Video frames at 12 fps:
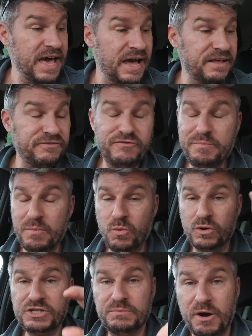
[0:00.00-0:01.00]
And if you've been
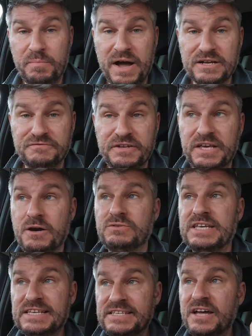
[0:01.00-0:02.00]
watching my past
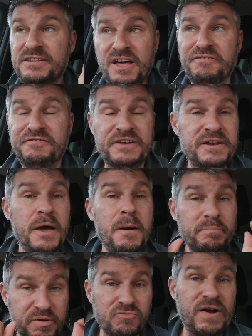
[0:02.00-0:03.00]
videos, it's done nothing
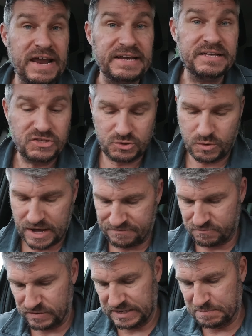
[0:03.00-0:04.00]
but rain, so I
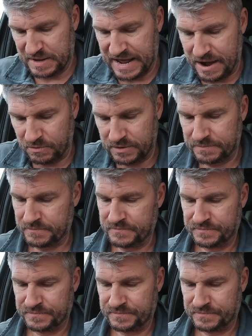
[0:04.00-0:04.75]
haven't really been out.